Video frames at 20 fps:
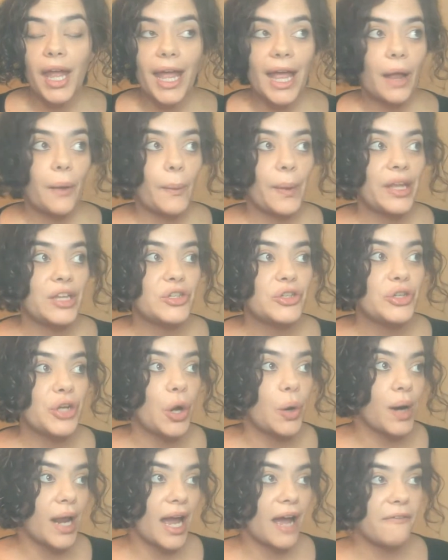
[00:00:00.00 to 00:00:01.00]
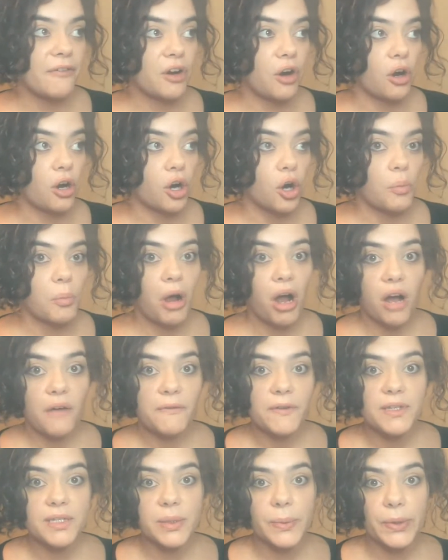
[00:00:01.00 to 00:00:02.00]
and we don't have our home
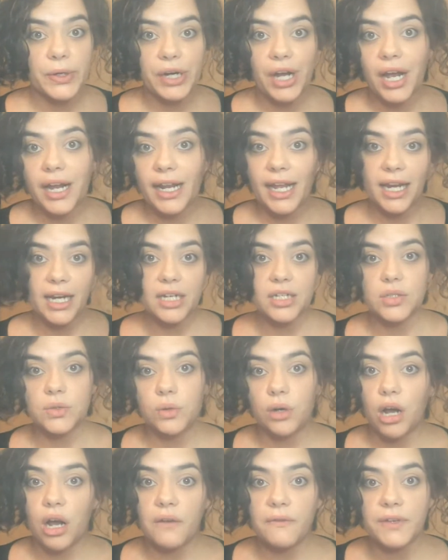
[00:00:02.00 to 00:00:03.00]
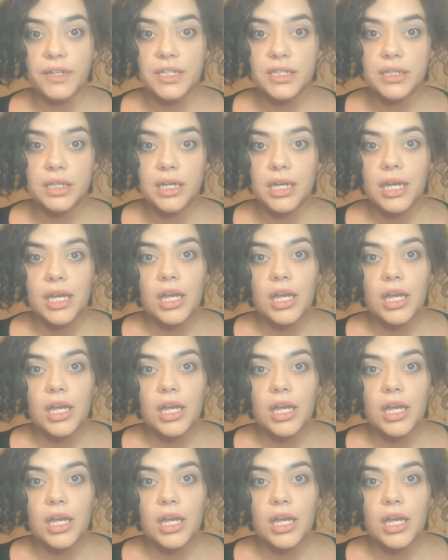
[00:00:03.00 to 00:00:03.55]
office or we're not heading to an office.